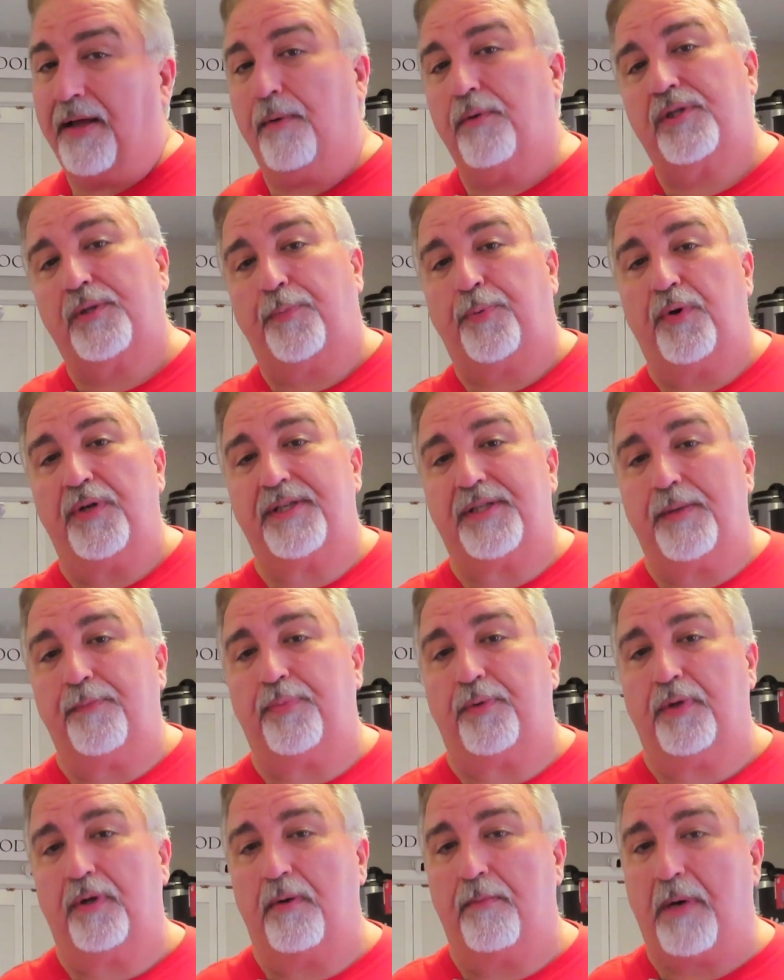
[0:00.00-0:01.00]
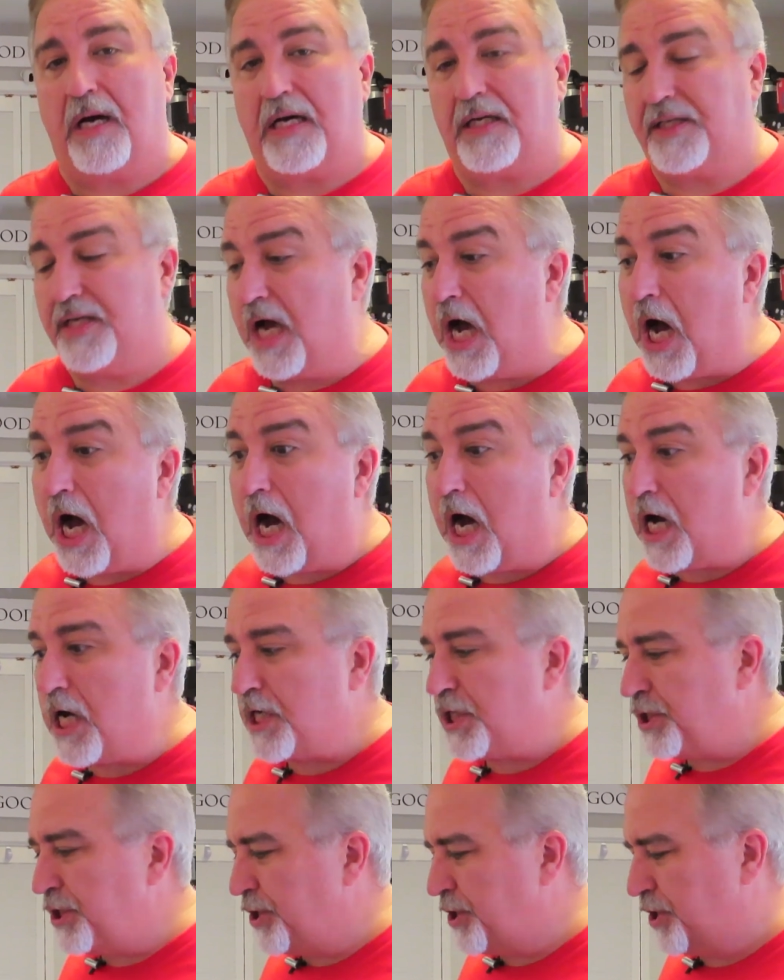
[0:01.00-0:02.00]
that was a pretty simple little
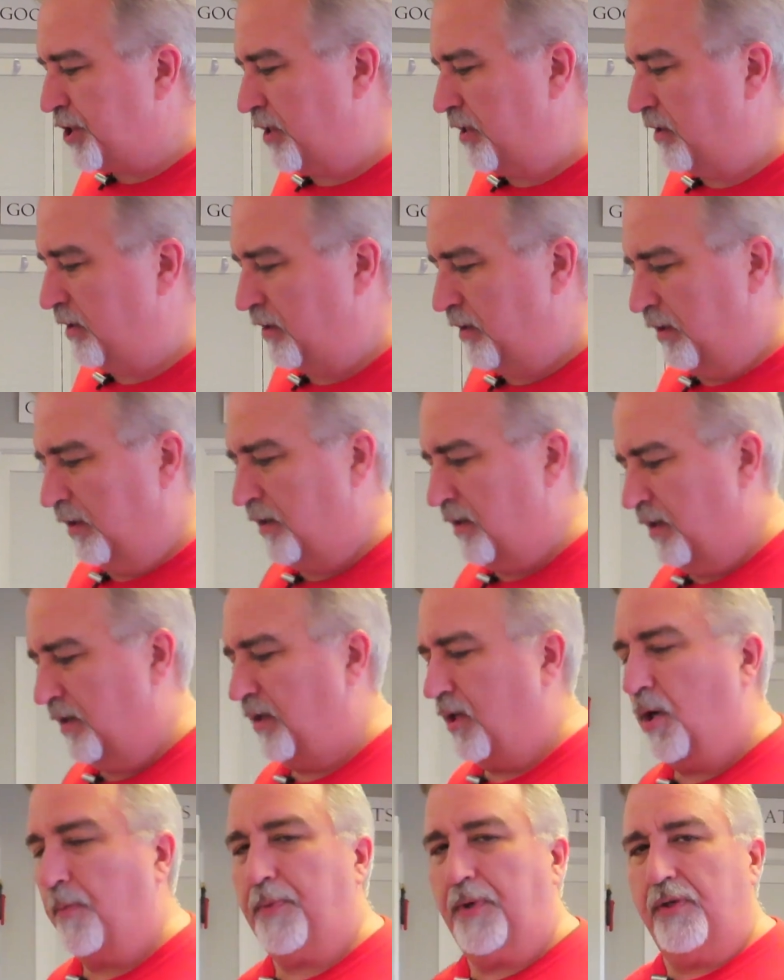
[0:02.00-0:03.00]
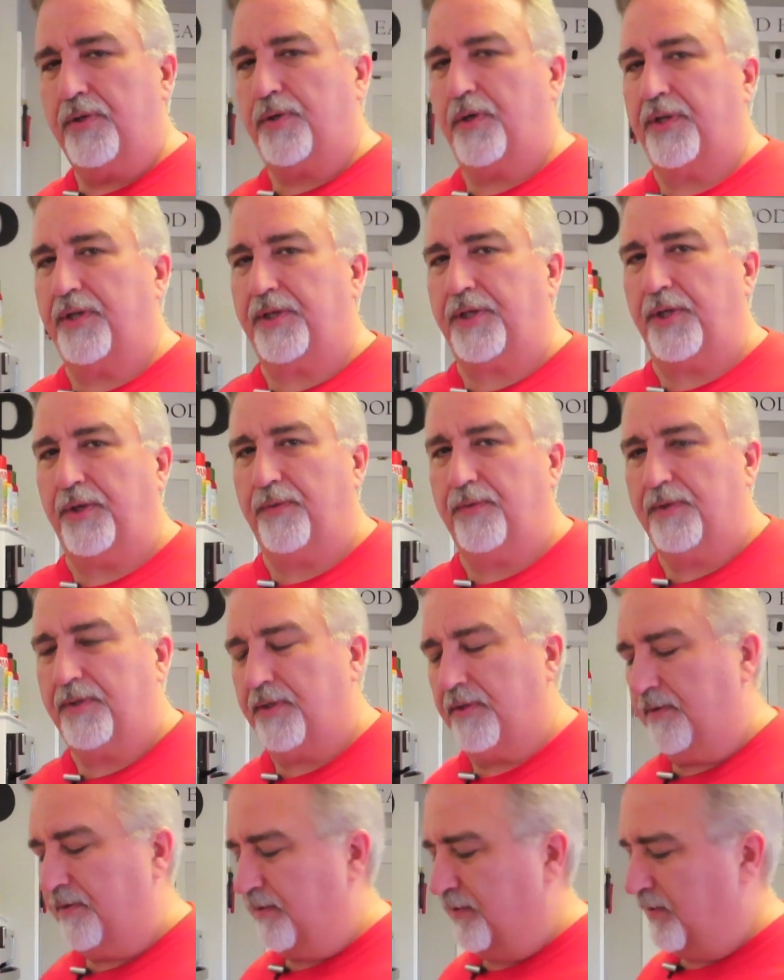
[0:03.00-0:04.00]
montage. Hope you enjoy the
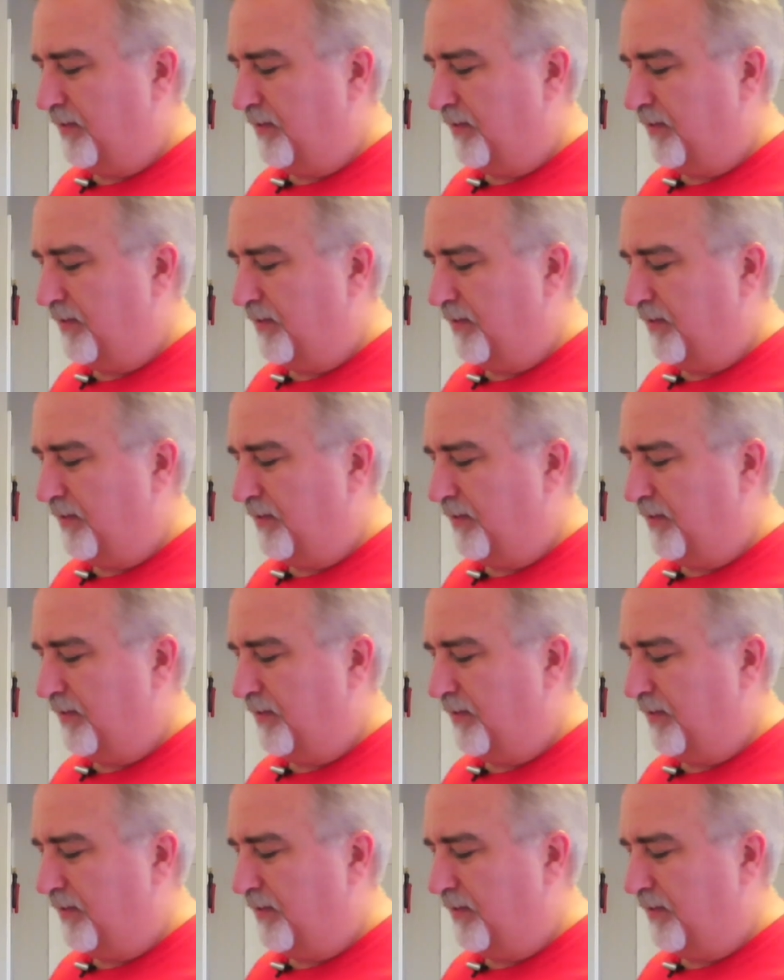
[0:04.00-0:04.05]
tunes.